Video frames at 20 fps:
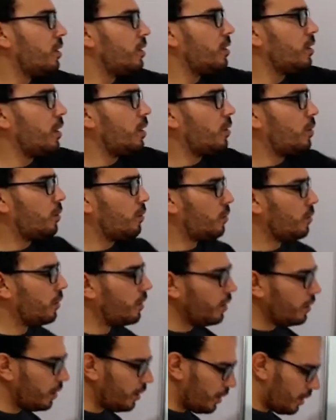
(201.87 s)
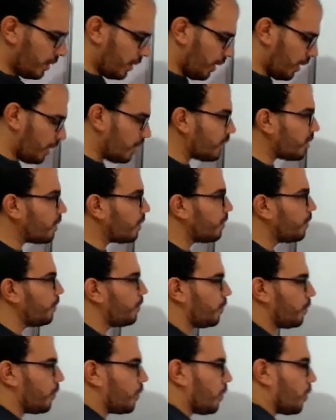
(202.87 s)
So in this case,
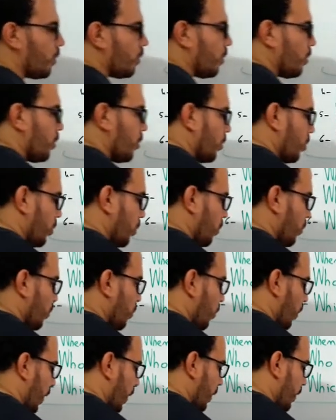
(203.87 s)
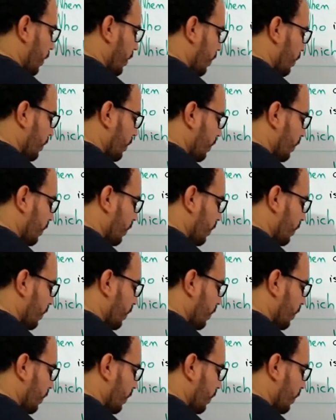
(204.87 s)
so when